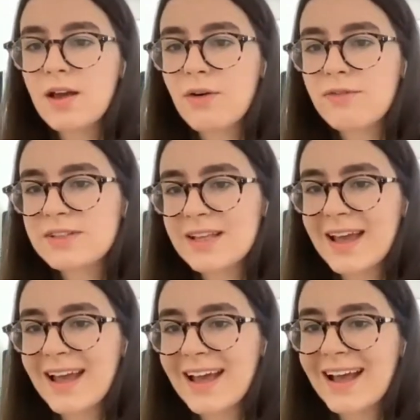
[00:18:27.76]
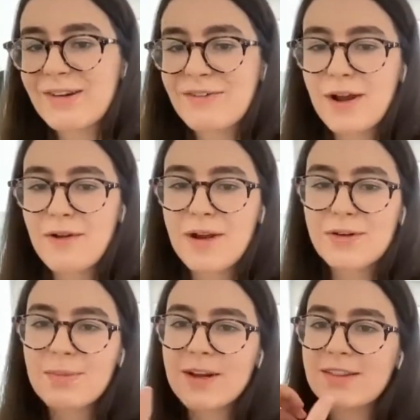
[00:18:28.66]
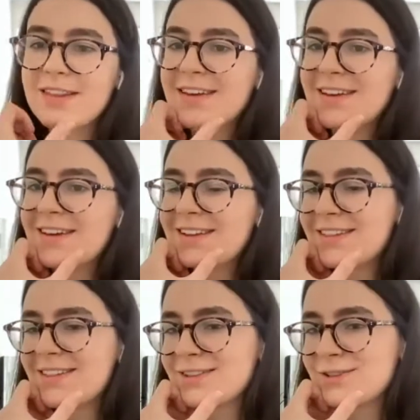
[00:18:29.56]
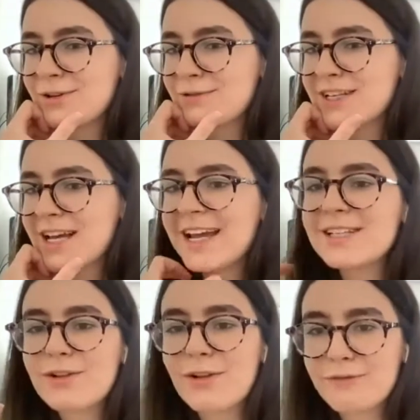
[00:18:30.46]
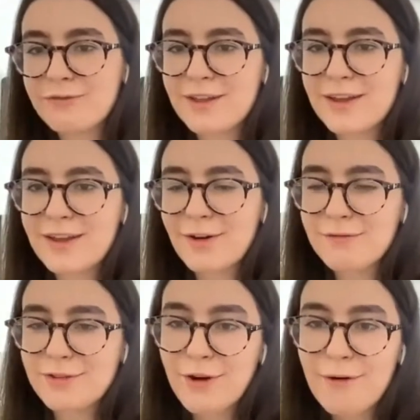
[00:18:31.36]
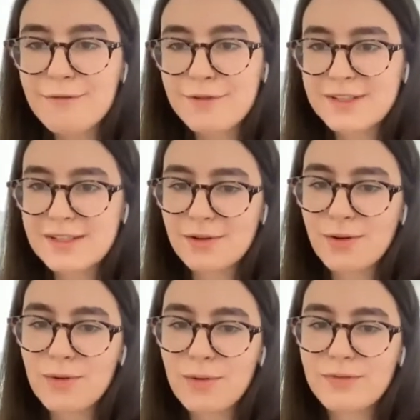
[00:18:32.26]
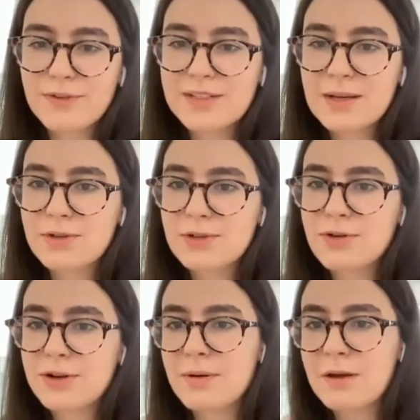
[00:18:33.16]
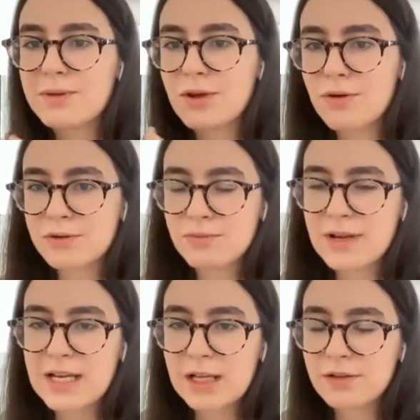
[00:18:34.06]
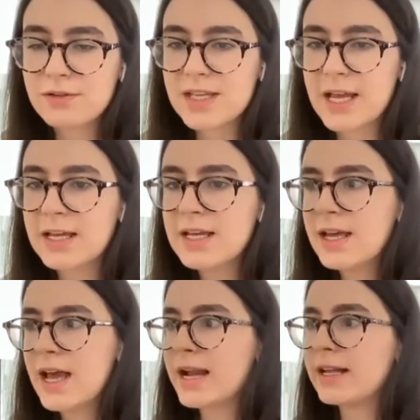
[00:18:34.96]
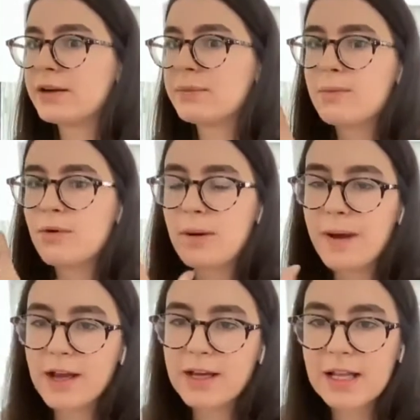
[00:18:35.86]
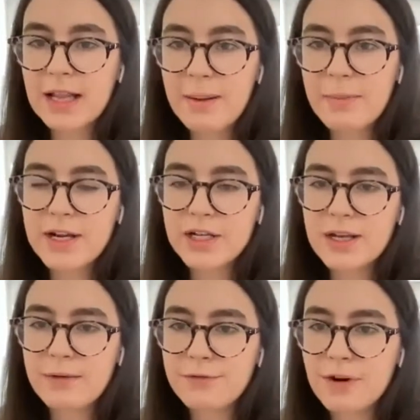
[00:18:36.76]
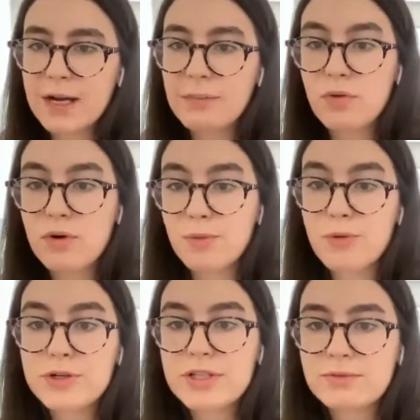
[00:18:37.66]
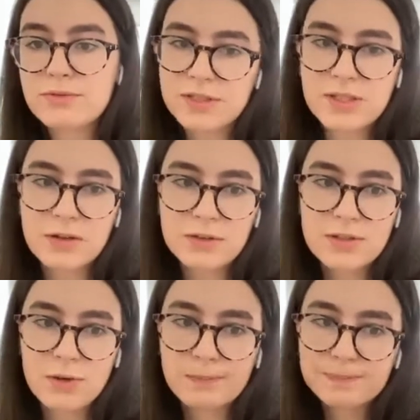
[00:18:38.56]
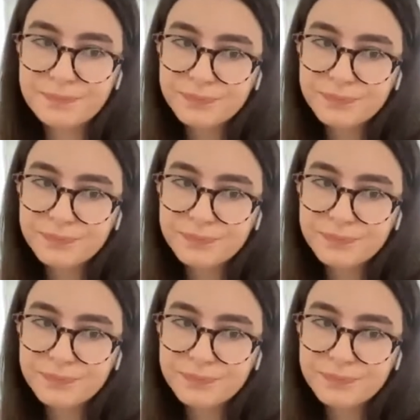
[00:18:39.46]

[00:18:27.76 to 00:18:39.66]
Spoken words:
obviously, kind of around about the sort of title of the conference as a whole. Obviously, we're talking about beyond winning and losing, and a little bit more about collaboration for kind of more important results. So